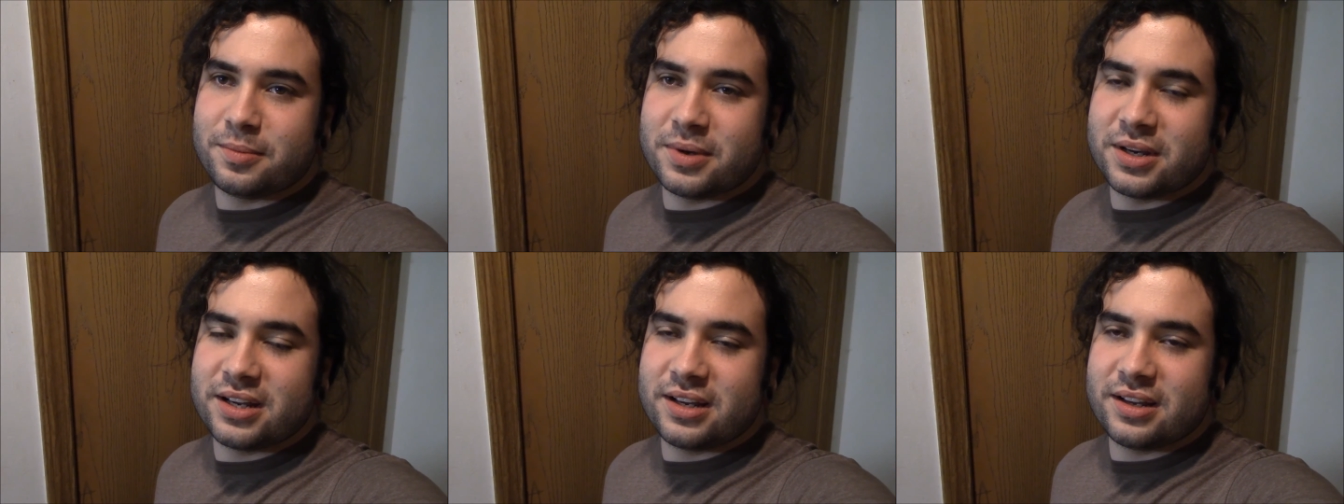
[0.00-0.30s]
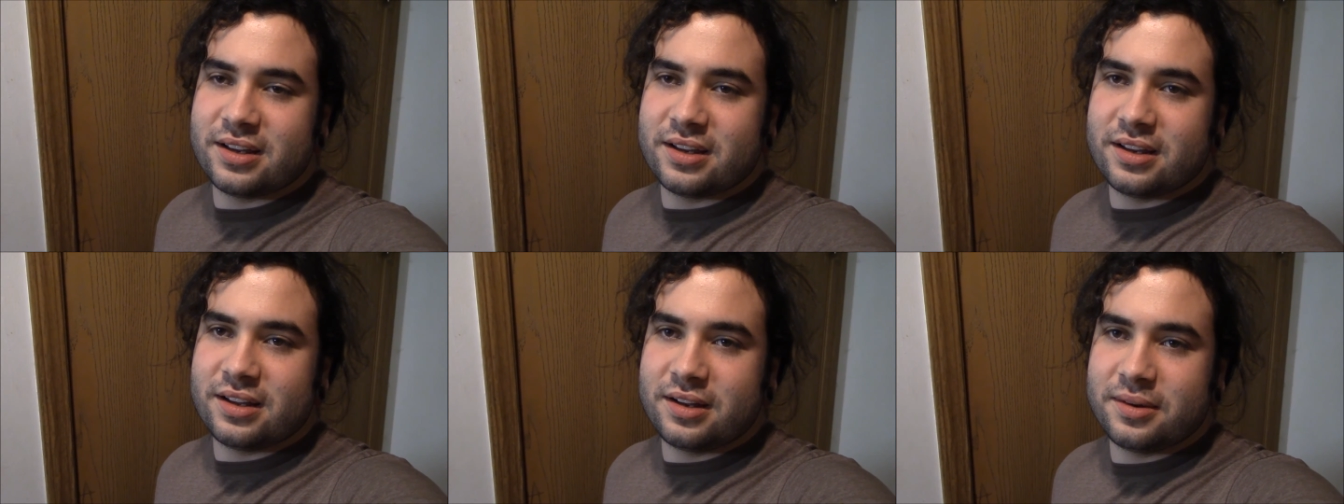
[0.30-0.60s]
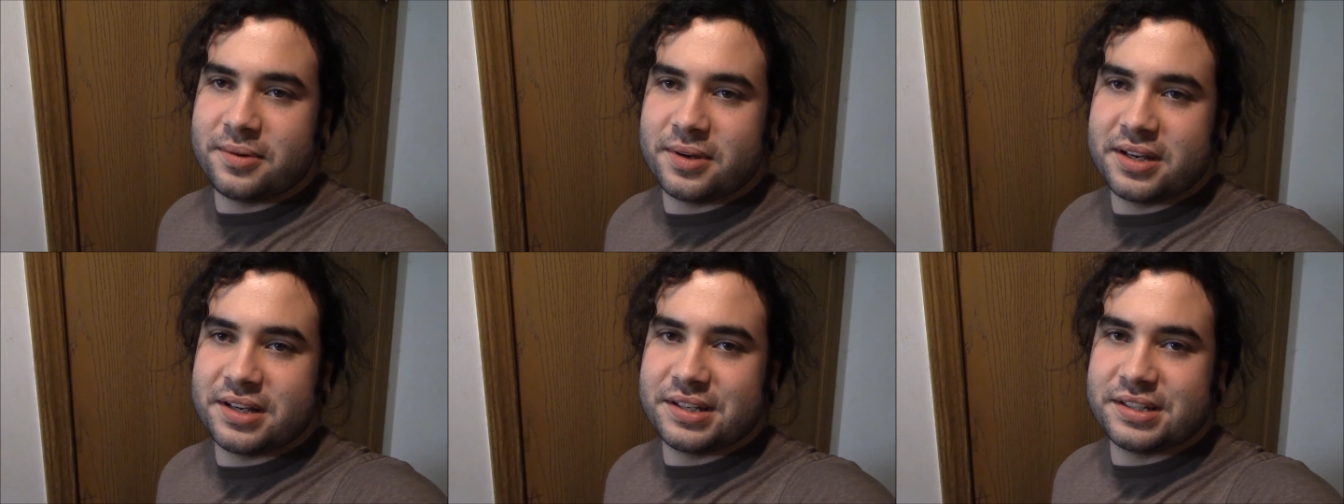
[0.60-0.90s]
But
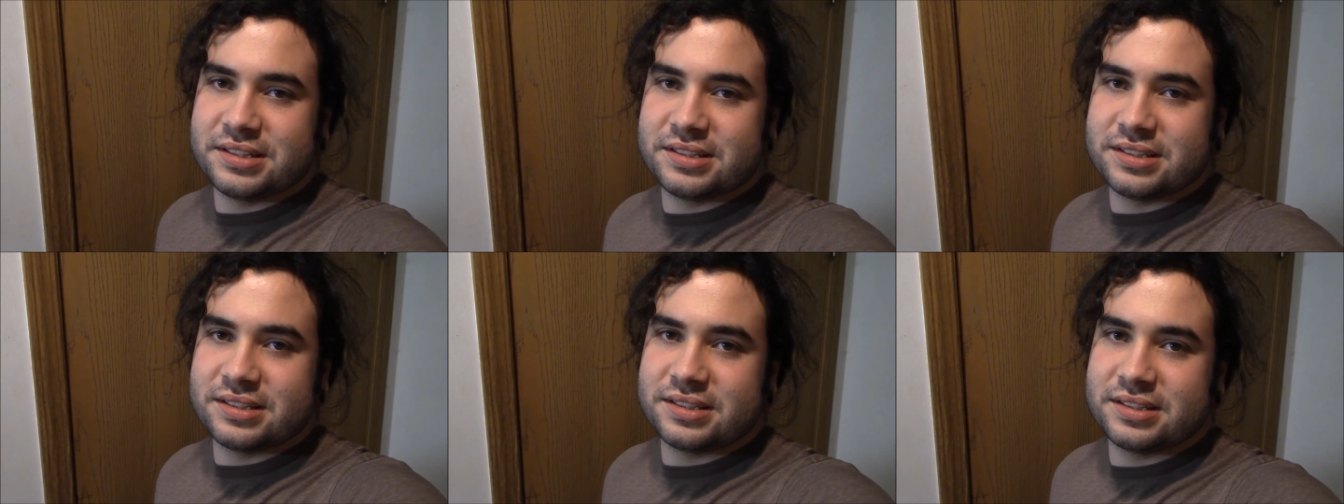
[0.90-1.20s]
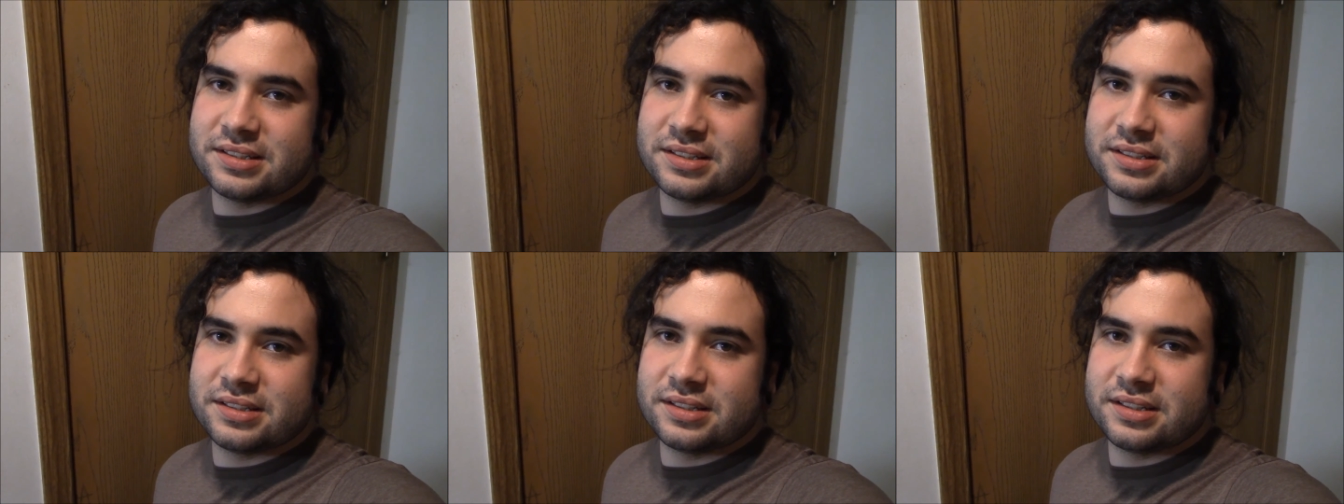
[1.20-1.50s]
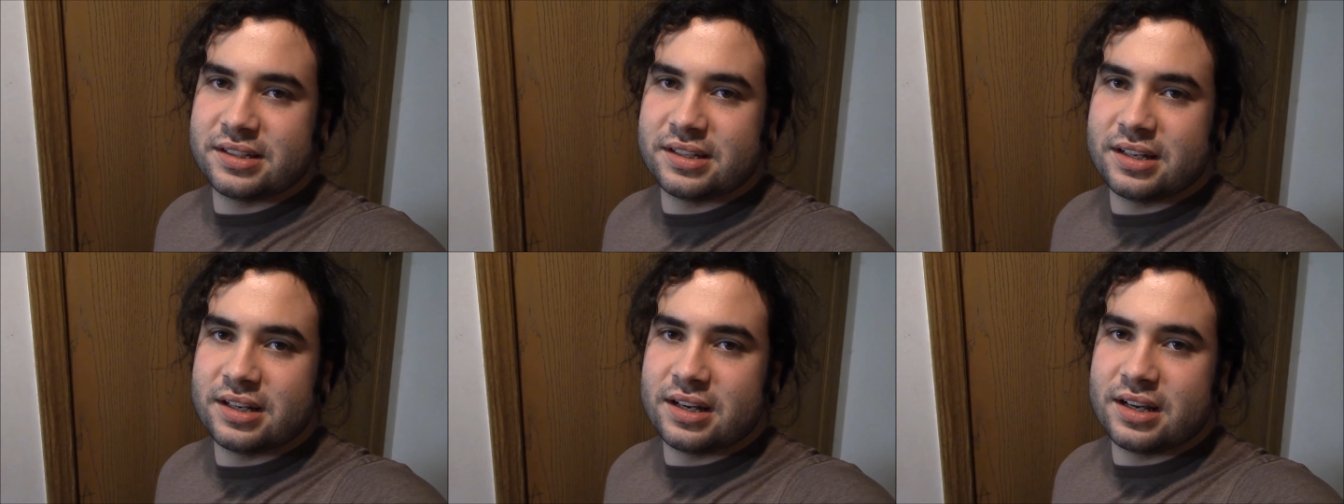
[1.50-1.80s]
anyways,
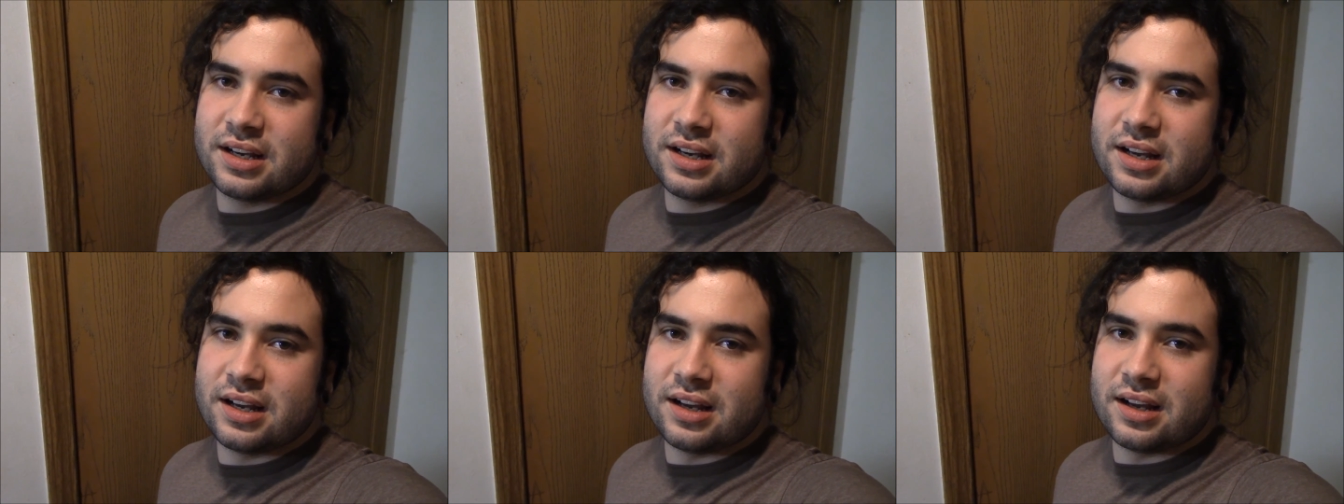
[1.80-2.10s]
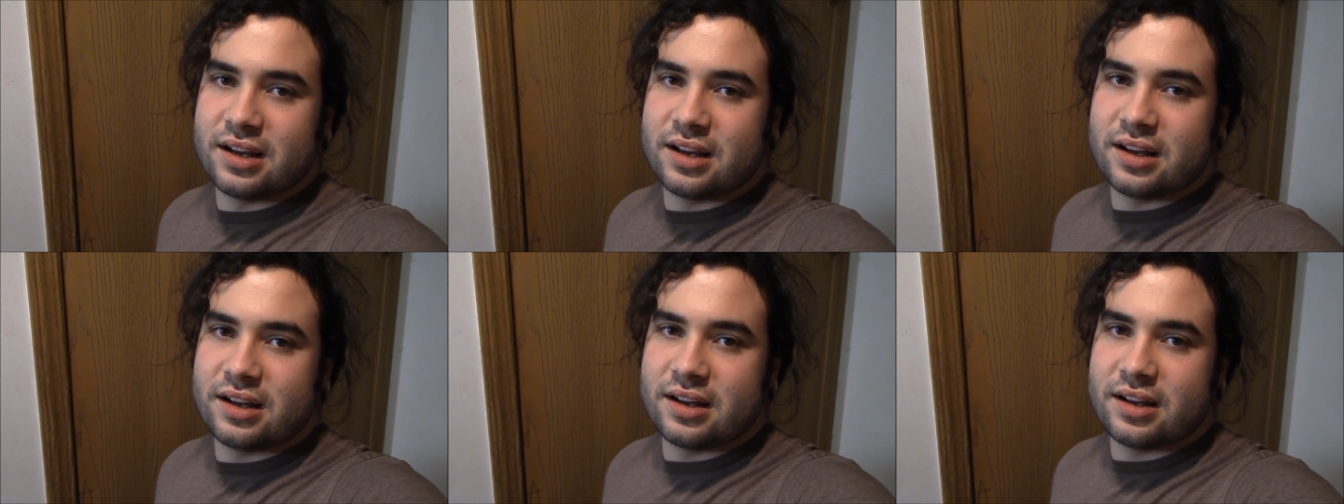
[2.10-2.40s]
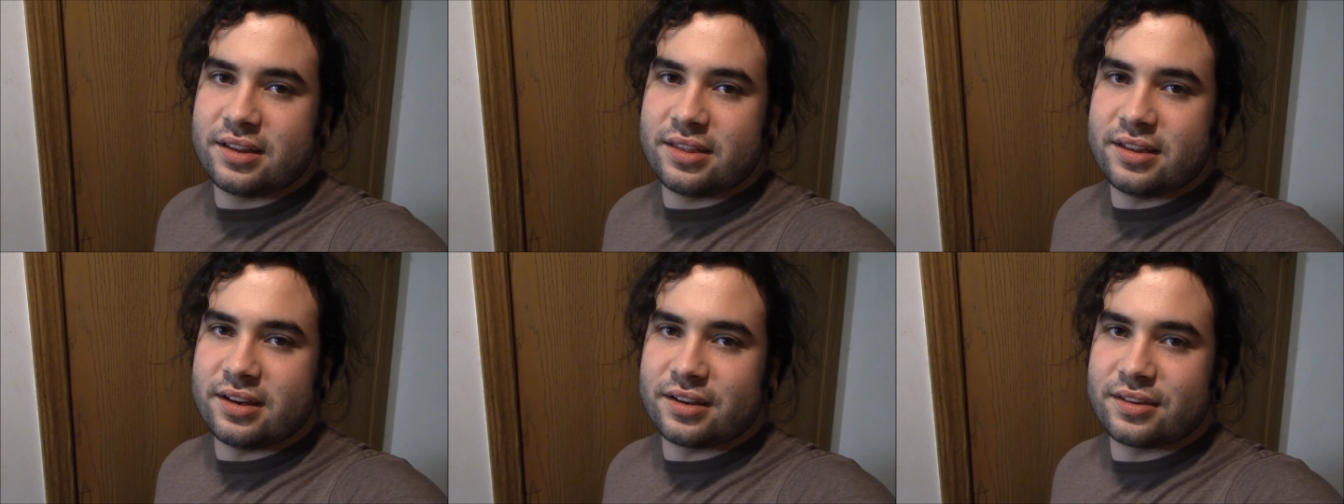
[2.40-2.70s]

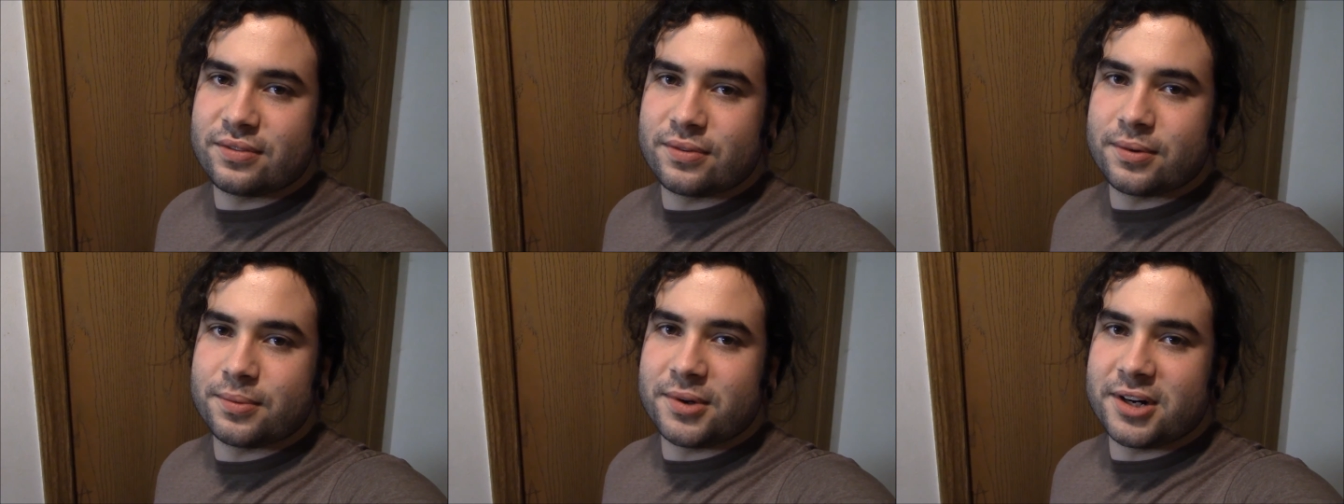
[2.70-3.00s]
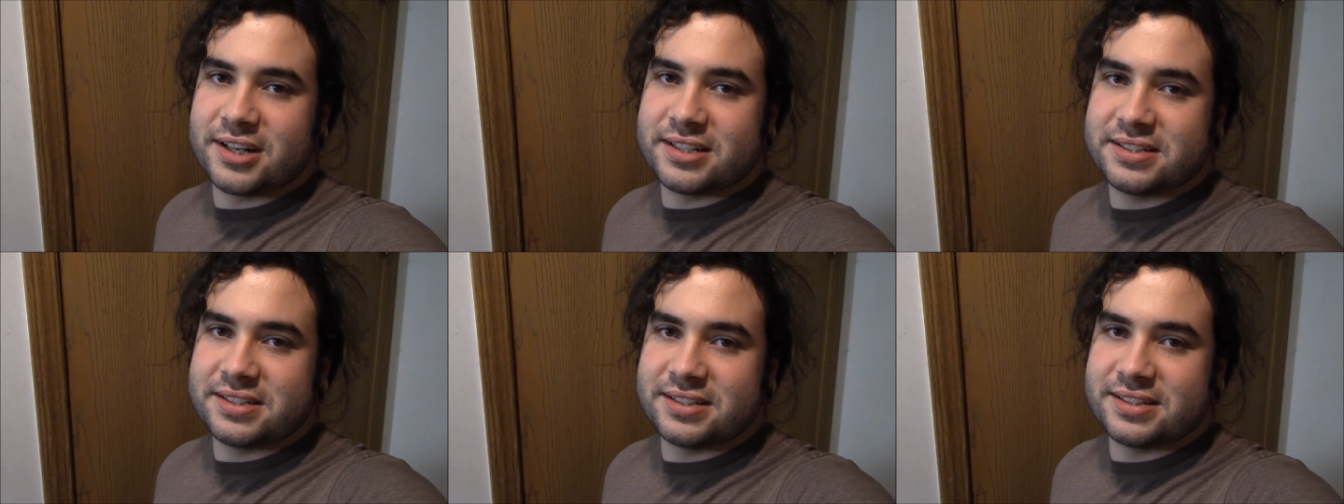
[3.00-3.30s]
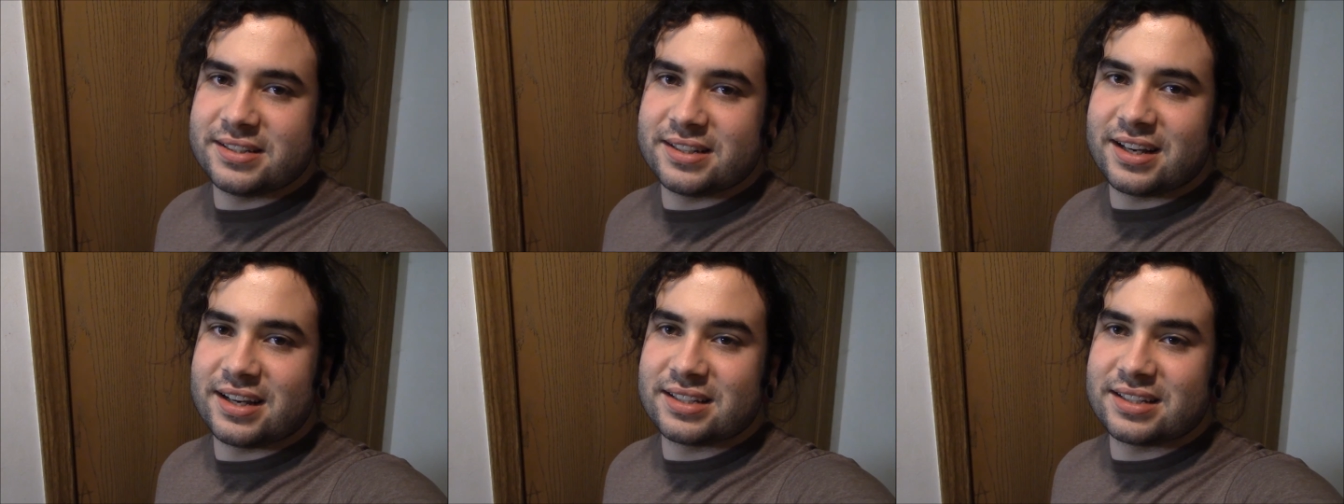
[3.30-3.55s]
uh, thanks for watching.